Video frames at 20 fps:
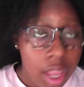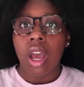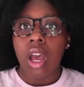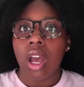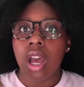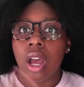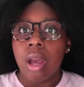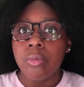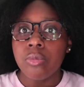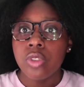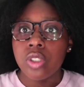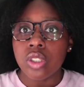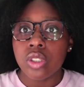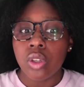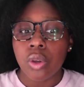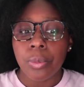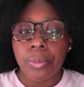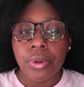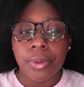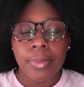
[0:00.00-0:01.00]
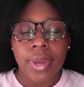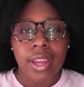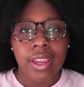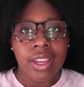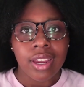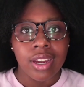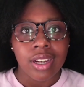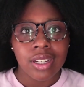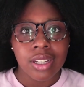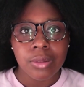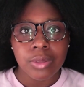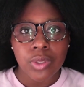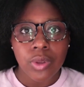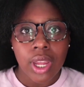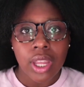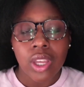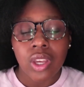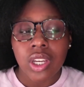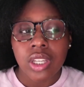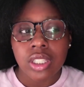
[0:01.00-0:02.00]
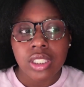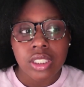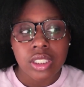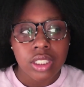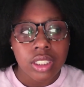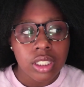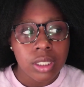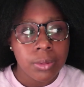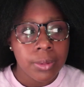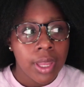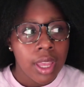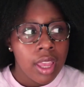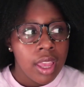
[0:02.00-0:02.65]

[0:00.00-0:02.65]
I'm just gonna put my hair up so I can go to sleep,